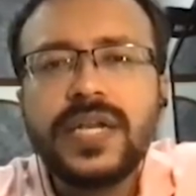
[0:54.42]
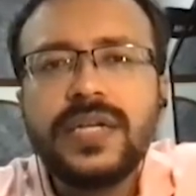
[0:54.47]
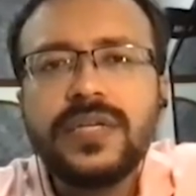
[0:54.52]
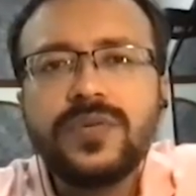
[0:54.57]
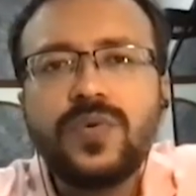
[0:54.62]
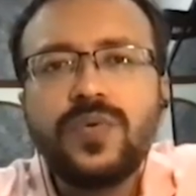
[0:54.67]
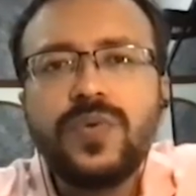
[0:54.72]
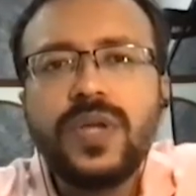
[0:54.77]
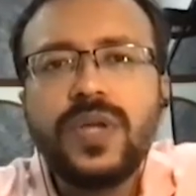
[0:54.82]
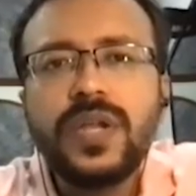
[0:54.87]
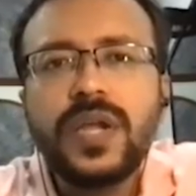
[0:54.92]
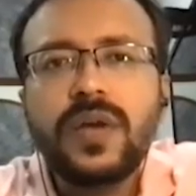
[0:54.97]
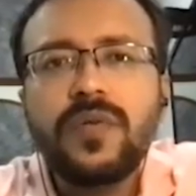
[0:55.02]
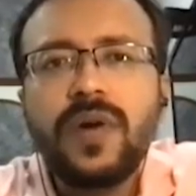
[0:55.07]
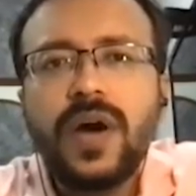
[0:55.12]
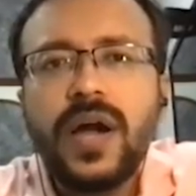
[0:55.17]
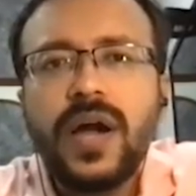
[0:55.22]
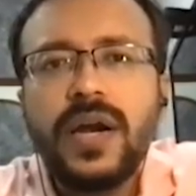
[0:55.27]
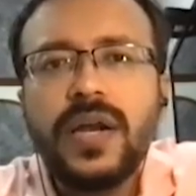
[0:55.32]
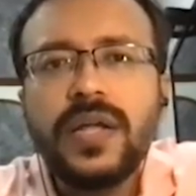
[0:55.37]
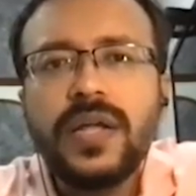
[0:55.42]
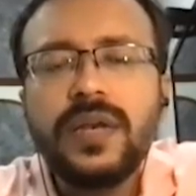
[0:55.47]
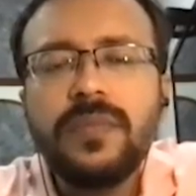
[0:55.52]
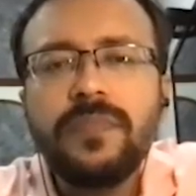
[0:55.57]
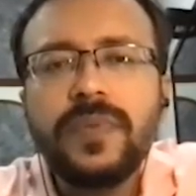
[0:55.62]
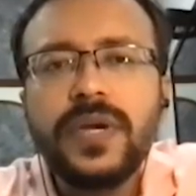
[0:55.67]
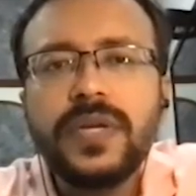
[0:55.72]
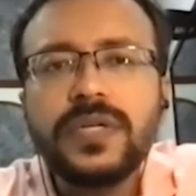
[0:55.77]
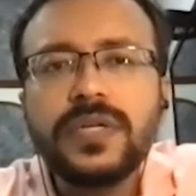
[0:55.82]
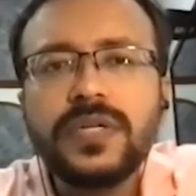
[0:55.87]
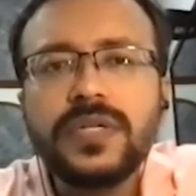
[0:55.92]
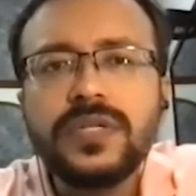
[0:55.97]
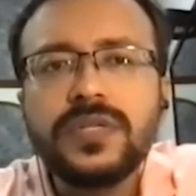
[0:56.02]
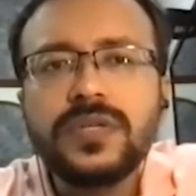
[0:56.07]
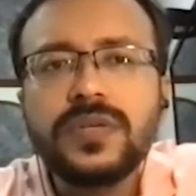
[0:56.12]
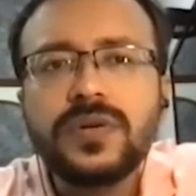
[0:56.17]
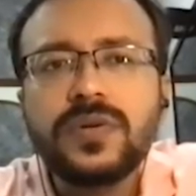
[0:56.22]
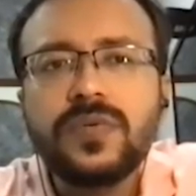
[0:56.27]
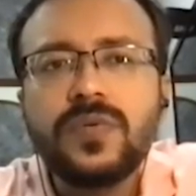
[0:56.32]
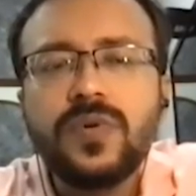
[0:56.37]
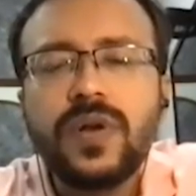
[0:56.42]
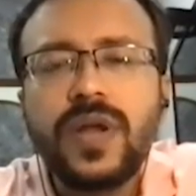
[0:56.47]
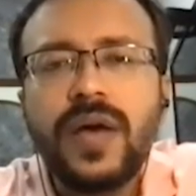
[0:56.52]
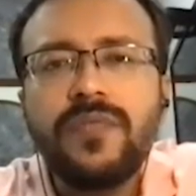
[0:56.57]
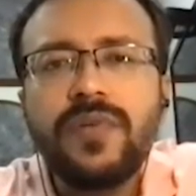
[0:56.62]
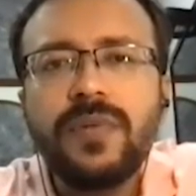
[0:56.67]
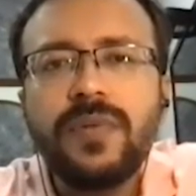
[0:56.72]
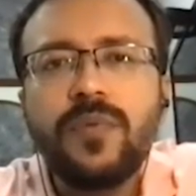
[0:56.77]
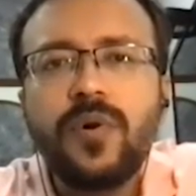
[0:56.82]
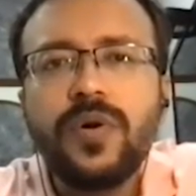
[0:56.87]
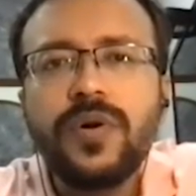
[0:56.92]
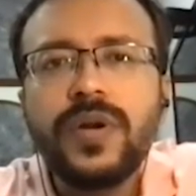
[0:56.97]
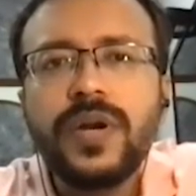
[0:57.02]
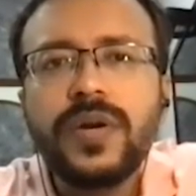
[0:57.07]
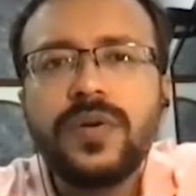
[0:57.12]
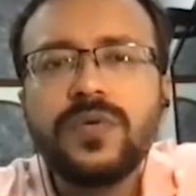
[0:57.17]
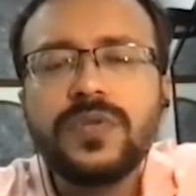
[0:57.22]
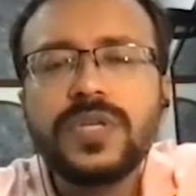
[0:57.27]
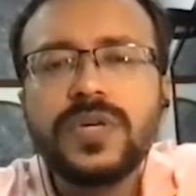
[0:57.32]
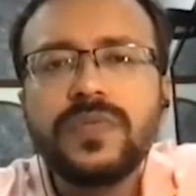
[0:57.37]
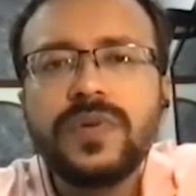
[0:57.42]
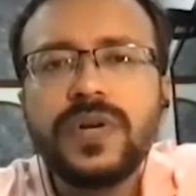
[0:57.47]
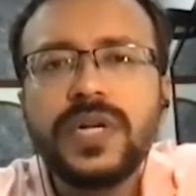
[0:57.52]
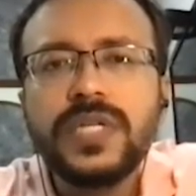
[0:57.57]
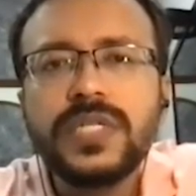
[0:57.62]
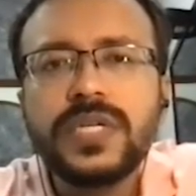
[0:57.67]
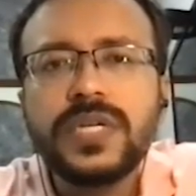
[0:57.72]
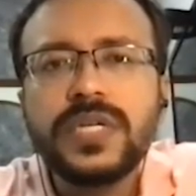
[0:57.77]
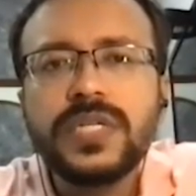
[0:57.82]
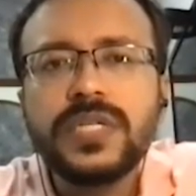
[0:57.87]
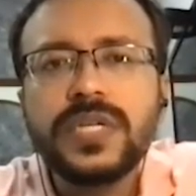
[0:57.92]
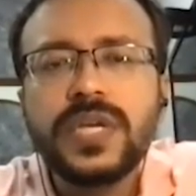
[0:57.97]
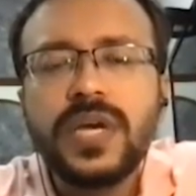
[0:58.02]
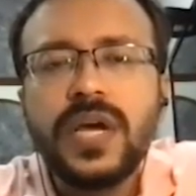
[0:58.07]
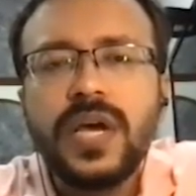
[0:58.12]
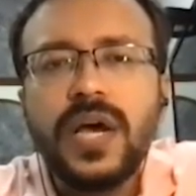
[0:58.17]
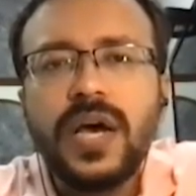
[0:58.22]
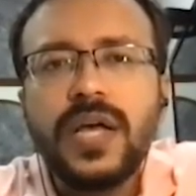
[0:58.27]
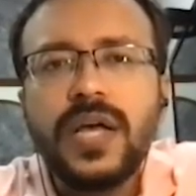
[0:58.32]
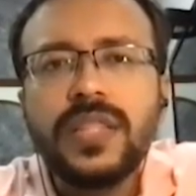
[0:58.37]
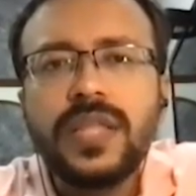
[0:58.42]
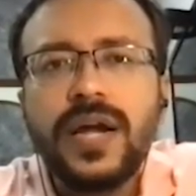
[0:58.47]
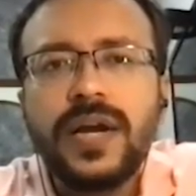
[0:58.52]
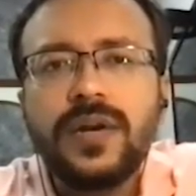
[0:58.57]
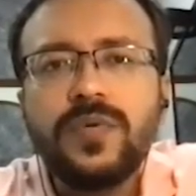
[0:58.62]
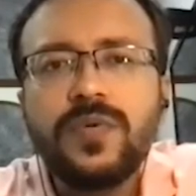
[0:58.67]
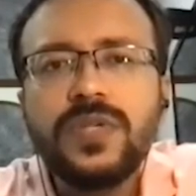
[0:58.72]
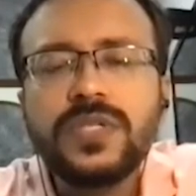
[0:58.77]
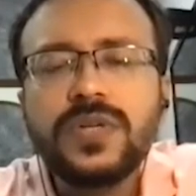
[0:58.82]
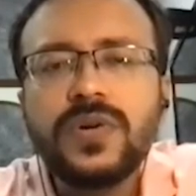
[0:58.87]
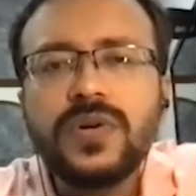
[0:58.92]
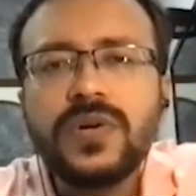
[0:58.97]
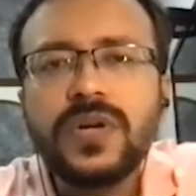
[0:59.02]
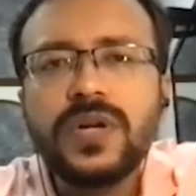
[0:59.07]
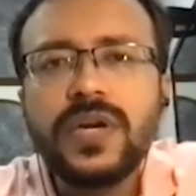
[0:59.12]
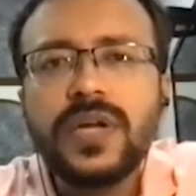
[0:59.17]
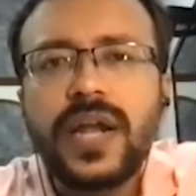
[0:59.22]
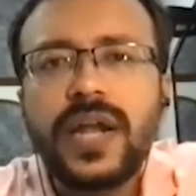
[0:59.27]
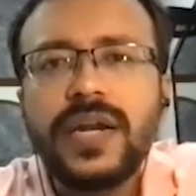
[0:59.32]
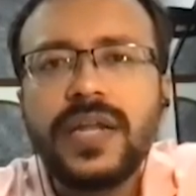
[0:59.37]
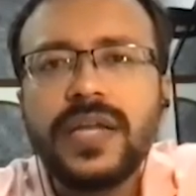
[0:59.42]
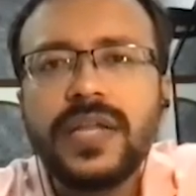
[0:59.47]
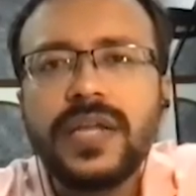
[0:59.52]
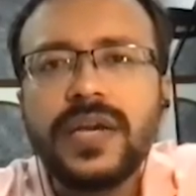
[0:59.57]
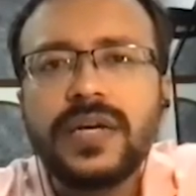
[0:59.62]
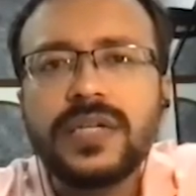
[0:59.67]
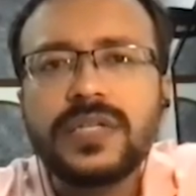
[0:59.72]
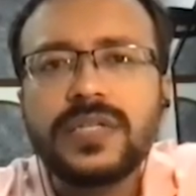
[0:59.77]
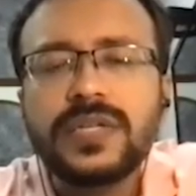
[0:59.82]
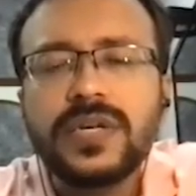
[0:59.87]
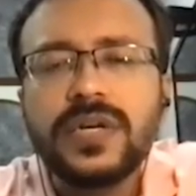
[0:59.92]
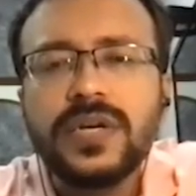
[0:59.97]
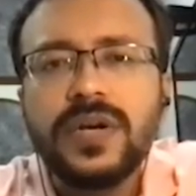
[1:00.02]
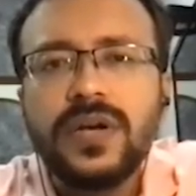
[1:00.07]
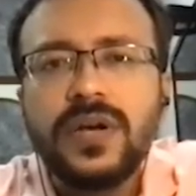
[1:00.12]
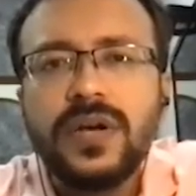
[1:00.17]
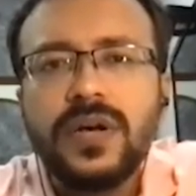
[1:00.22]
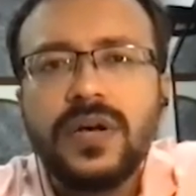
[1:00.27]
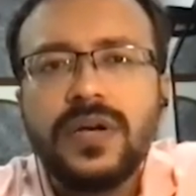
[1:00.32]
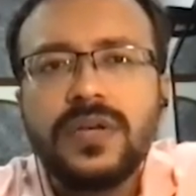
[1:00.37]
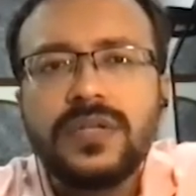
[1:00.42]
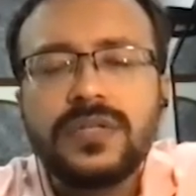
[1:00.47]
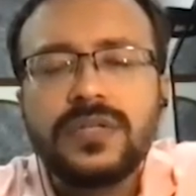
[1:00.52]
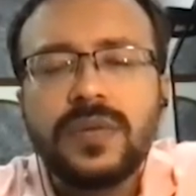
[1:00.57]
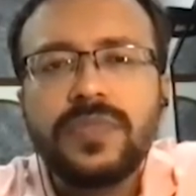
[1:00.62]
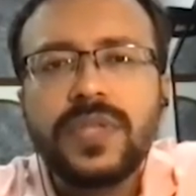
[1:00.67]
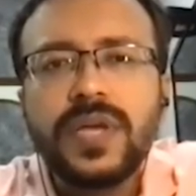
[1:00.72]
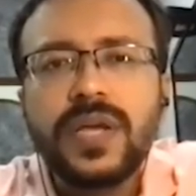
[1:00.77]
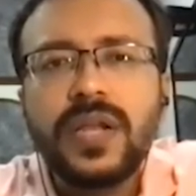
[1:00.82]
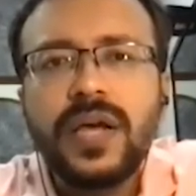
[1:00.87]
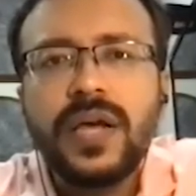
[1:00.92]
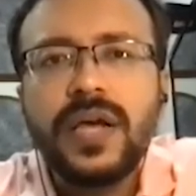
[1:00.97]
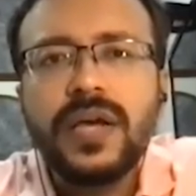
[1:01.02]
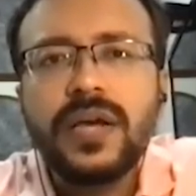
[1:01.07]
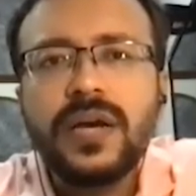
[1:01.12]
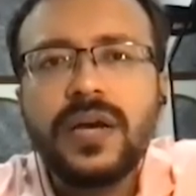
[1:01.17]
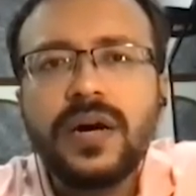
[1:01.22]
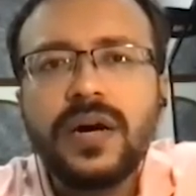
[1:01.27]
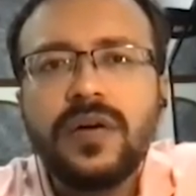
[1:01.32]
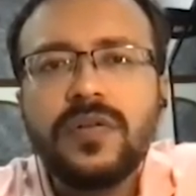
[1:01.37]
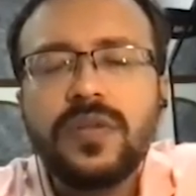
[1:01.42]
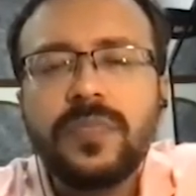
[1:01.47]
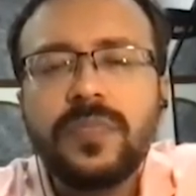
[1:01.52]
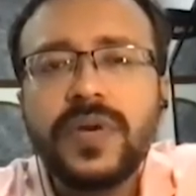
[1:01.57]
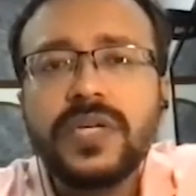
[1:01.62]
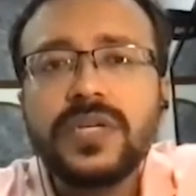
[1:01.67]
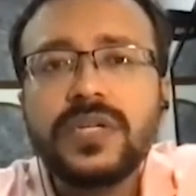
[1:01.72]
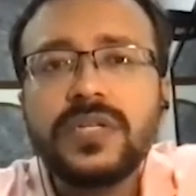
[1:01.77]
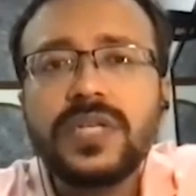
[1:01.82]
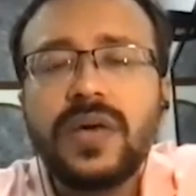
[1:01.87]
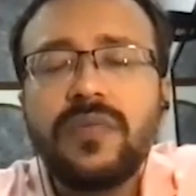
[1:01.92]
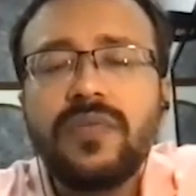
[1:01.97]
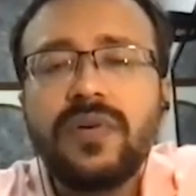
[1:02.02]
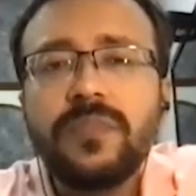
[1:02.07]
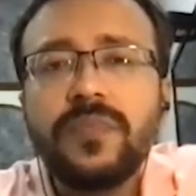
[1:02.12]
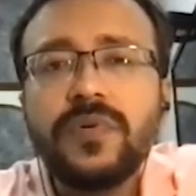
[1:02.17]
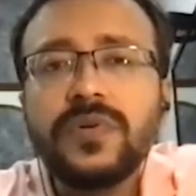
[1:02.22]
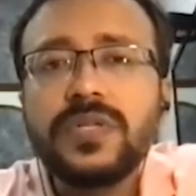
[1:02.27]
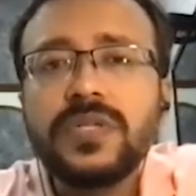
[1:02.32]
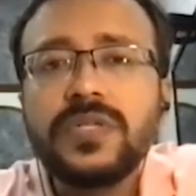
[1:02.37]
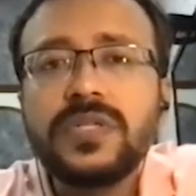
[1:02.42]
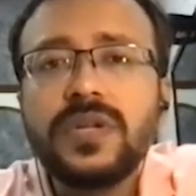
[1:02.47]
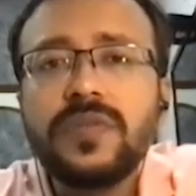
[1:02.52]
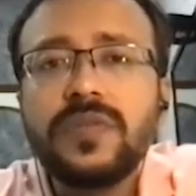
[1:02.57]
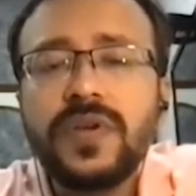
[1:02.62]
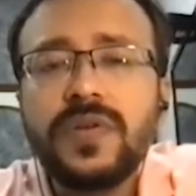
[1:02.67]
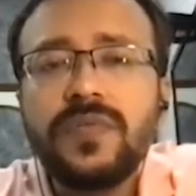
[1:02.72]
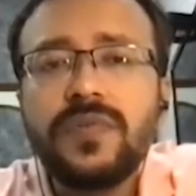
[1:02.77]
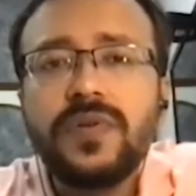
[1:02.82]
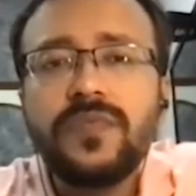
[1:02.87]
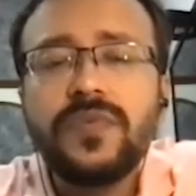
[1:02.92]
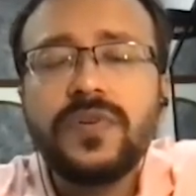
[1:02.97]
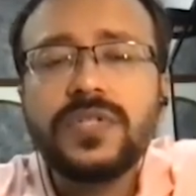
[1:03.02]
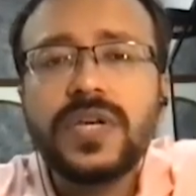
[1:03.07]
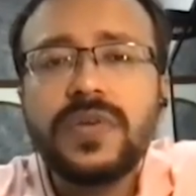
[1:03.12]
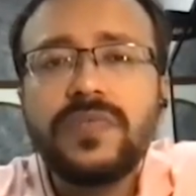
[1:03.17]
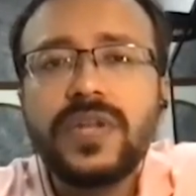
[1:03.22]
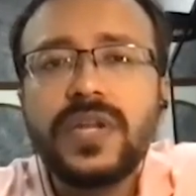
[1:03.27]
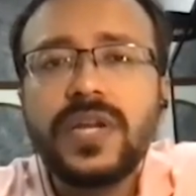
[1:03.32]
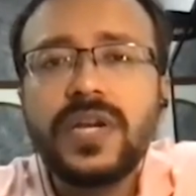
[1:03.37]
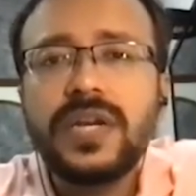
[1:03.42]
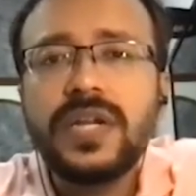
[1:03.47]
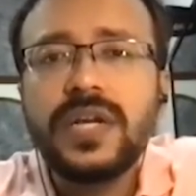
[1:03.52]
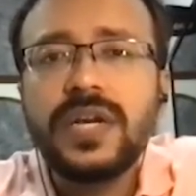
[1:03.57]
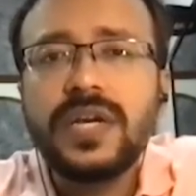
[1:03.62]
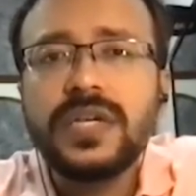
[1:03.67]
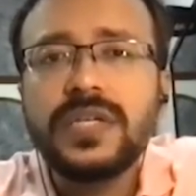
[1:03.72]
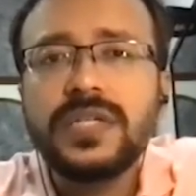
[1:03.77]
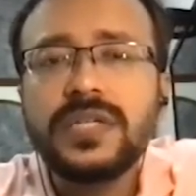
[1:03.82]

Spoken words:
is only required in patients who are having moderate to severe disease, and that too in certain criteria. Something like the patient is having persistent fever for 7-8 days,